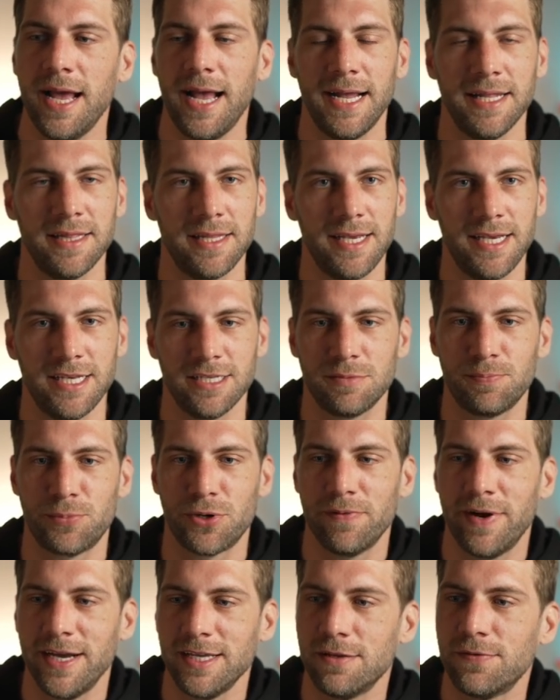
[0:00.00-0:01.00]
and is
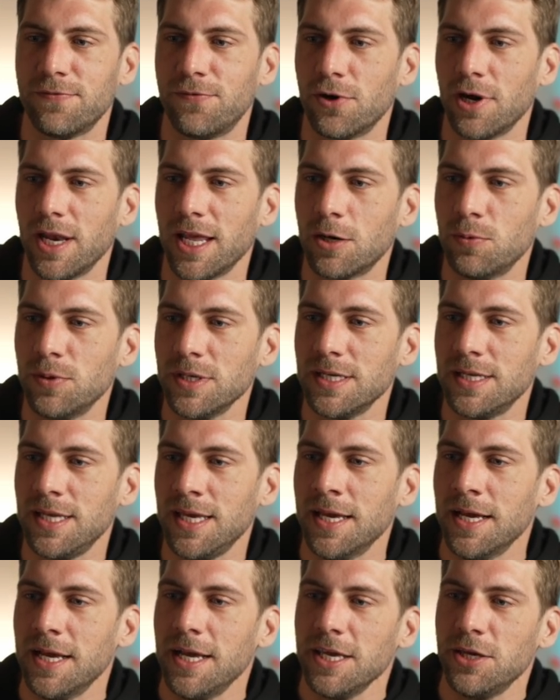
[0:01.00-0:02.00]
provided for
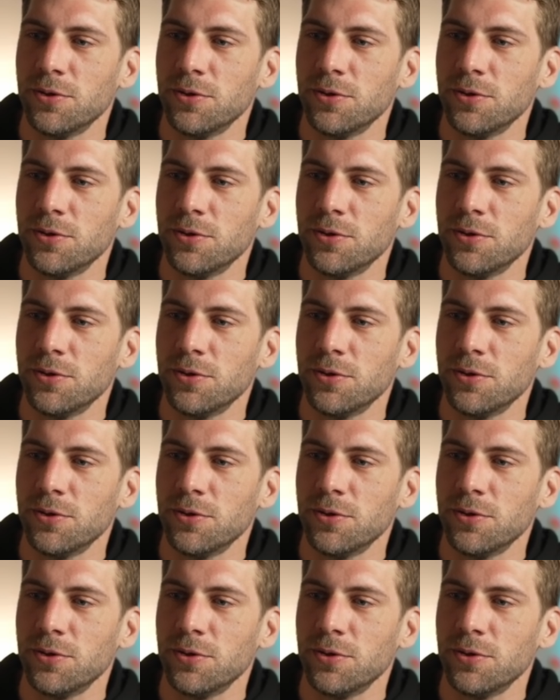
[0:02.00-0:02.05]
liquidity.